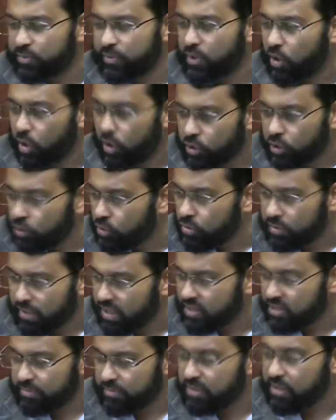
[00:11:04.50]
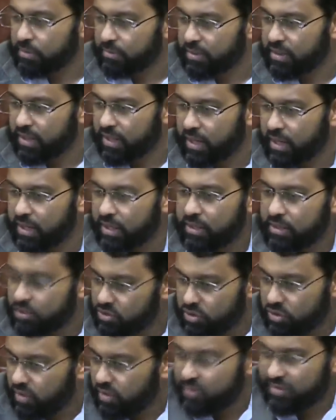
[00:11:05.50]
argued as being bid'ah, it is
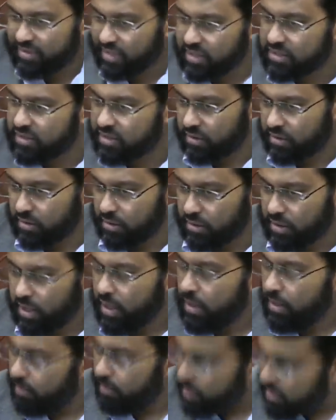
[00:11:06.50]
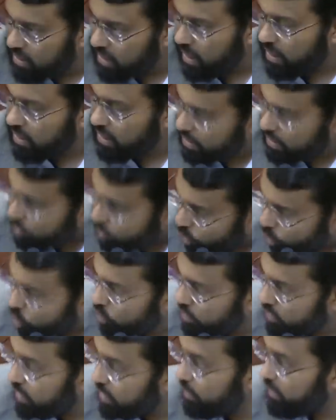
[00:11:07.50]
nonsensical. Bid'ah can
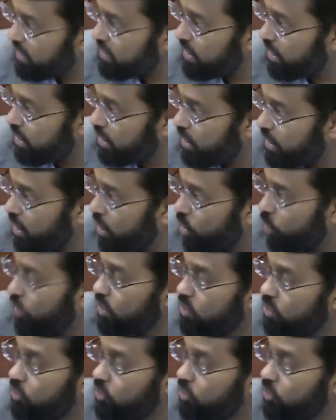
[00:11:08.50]
only be done when you